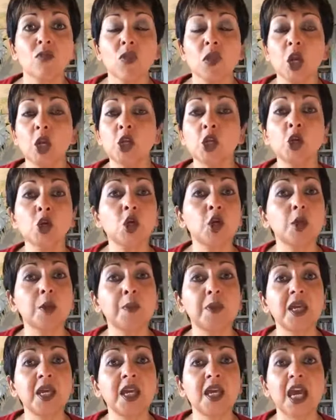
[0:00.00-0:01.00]
You could
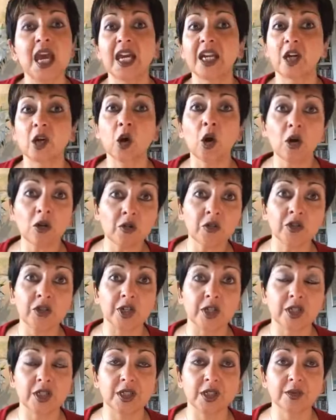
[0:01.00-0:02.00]
be at a
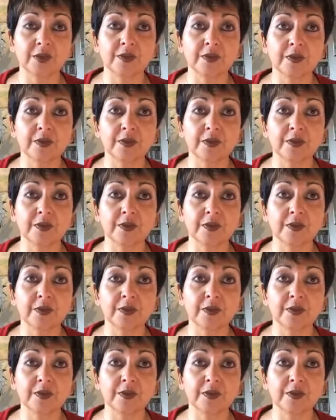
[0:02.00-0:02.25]
conference.